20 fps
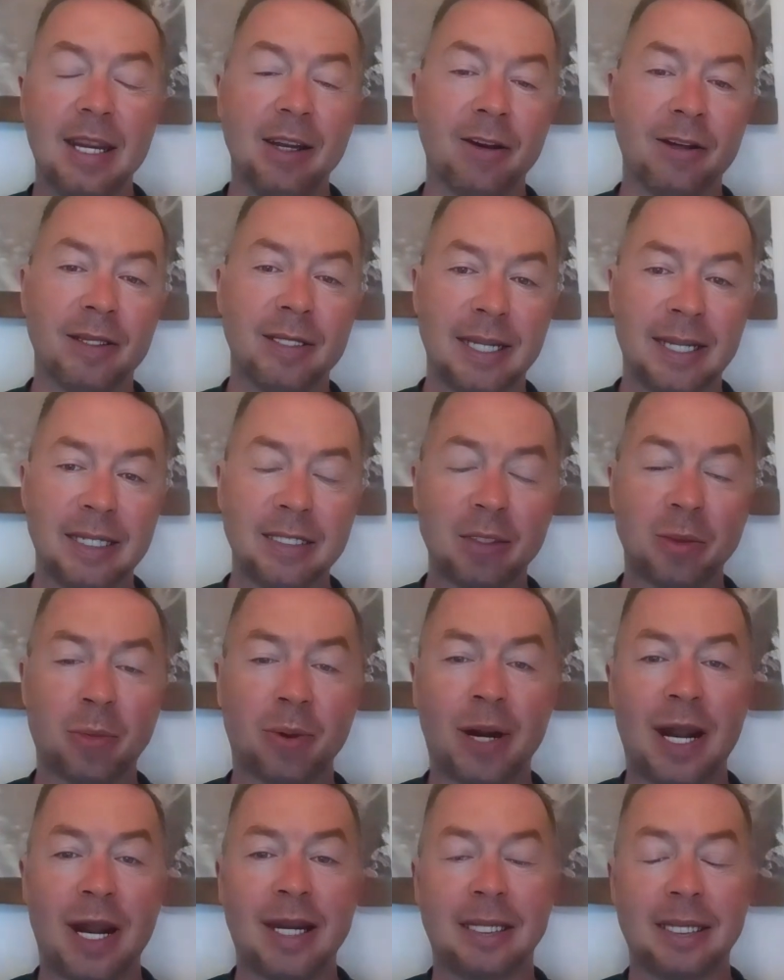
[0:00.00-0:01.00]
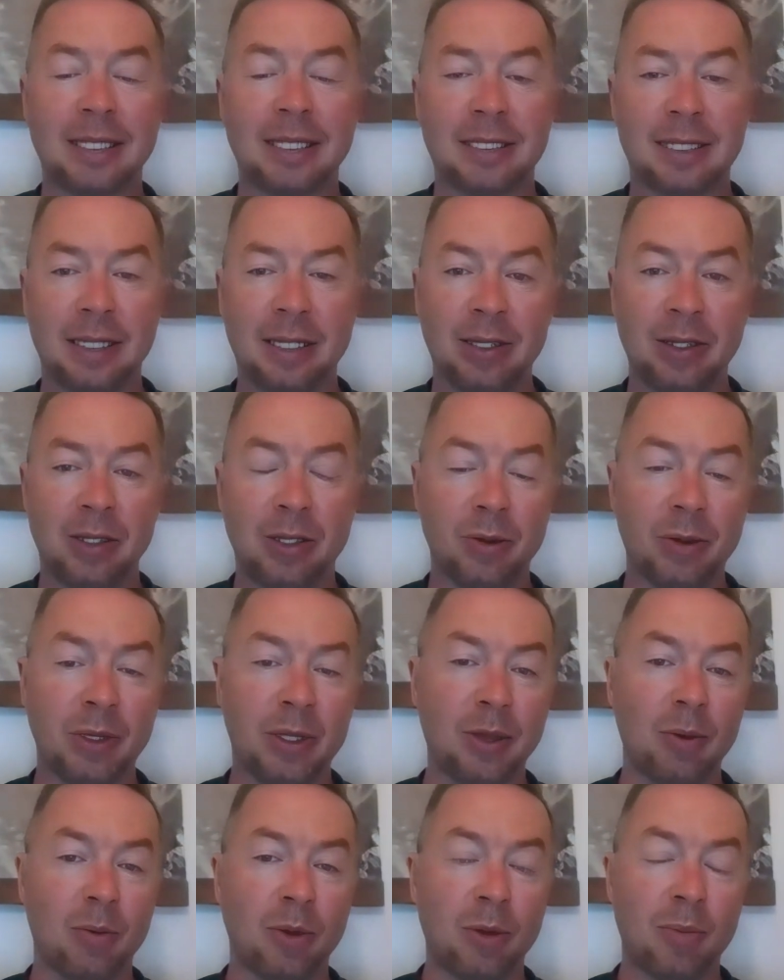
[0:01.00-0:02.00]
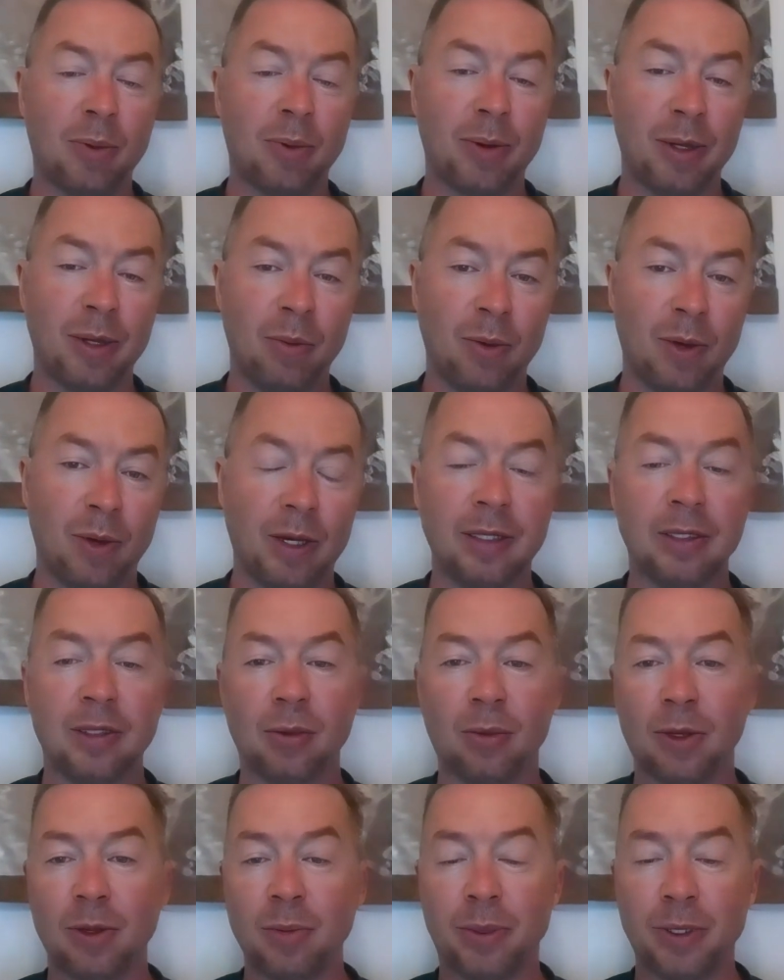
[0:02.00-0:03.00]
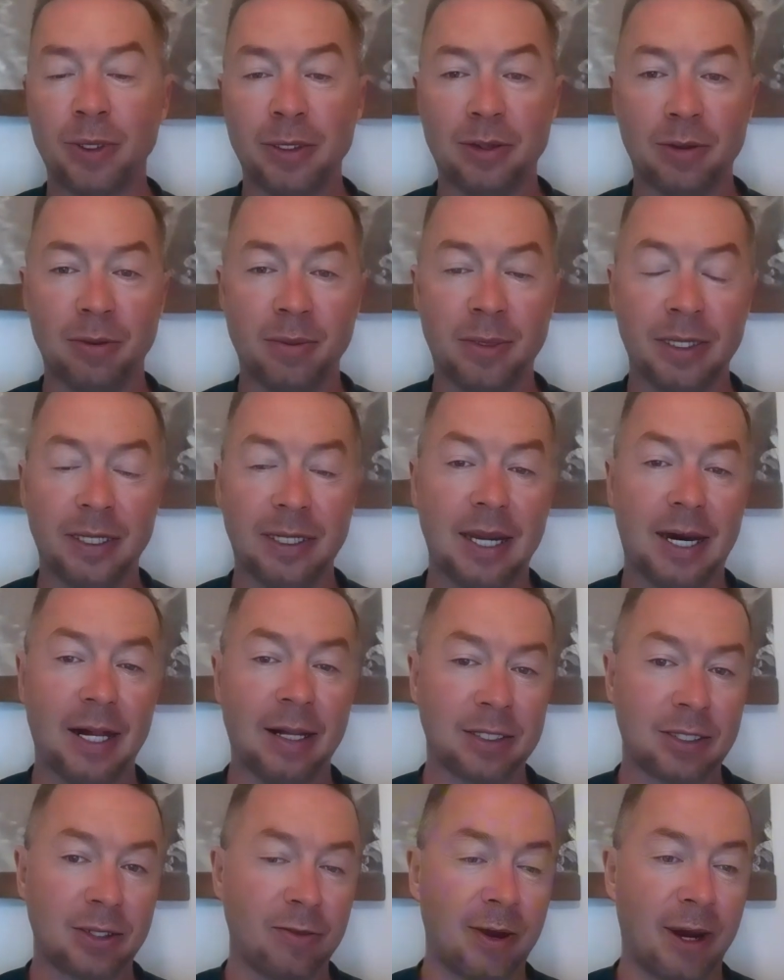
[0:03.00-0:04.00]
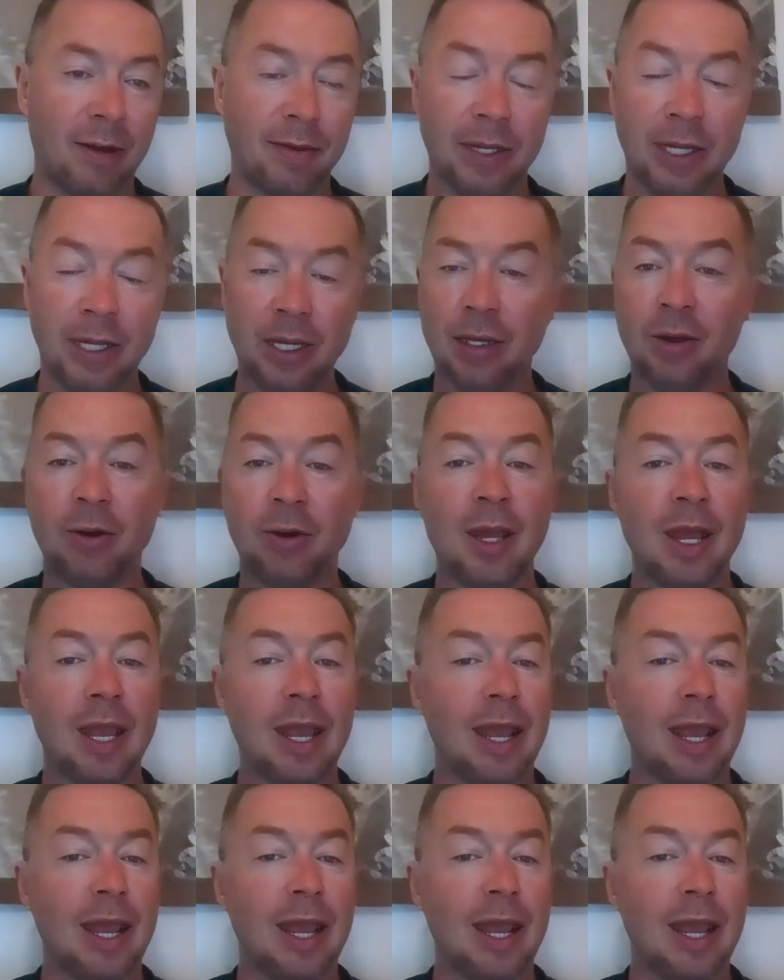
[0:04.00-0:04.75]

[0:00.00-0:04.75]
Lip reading: you're a dental practice and you're doing $1.1 to $1.2 million in revenue,